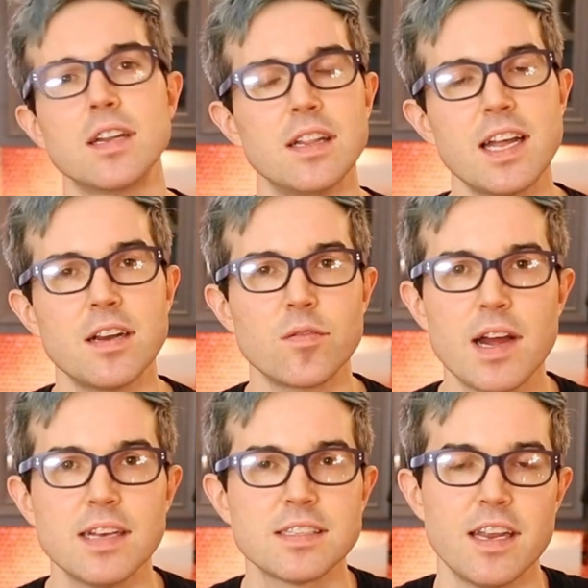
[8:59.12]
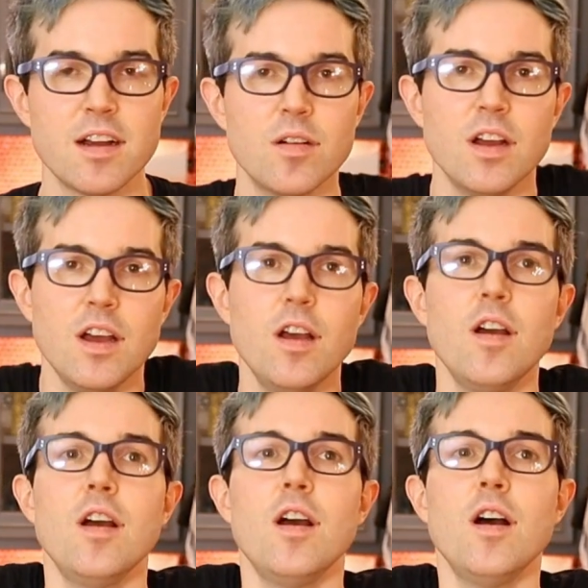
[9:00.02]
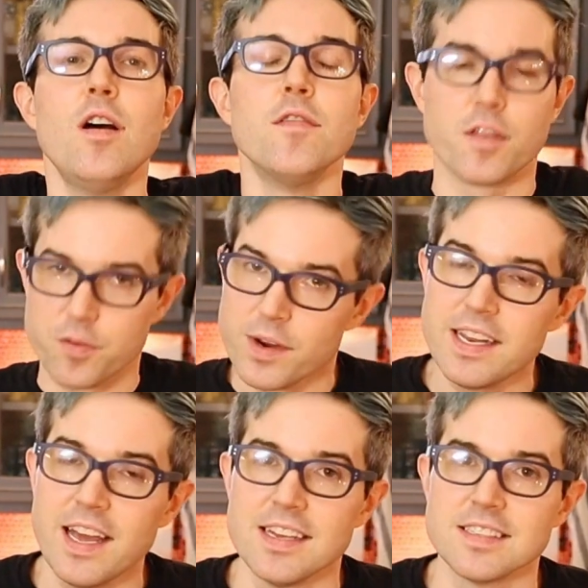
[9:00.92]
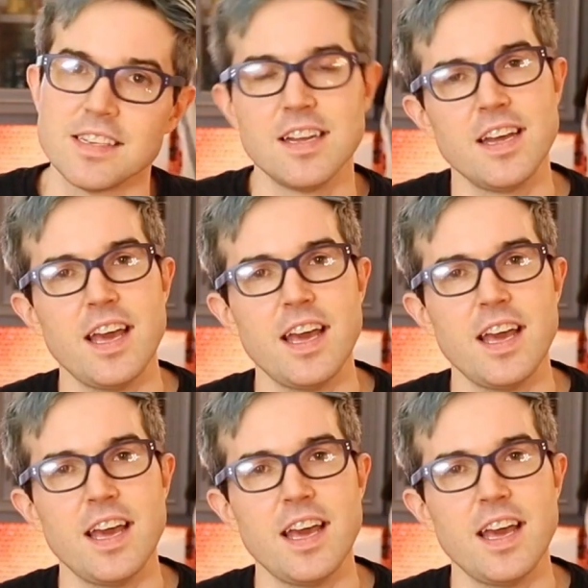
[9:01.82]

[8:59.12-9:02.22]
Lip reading: gonna let it rest now for 3 days,